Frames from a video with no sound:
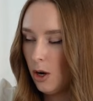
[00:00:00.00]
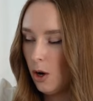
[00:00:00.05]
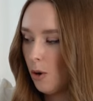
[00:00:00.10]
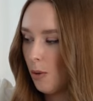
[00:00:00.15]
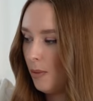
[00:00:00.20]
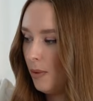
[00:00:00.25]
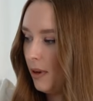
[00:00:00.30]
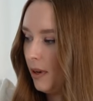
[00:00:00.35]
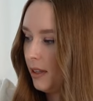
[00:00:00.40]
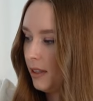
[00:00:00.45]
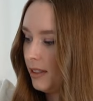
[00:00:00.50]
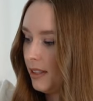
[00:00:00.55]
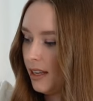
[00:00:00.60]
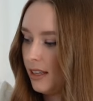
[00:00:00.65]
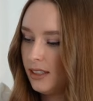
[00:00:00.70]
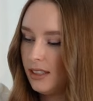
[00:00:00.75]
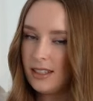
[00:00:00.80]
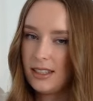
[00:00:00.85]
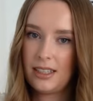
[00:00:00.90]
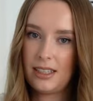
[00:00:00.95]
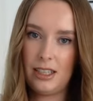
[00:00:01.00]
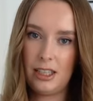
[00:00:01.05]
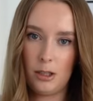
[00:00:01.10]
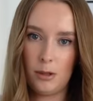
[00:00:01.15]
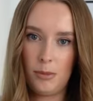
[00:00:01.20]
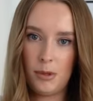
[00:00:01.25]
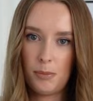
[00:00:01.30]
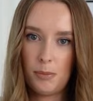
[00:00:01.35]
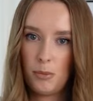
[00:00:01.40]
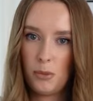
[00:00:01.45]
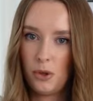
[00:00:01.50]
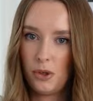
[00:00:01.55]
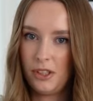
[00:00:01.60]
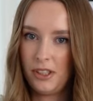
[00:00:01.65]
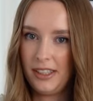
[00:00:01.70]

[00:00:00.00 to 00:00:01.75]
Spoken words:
hoping that it is a little bit more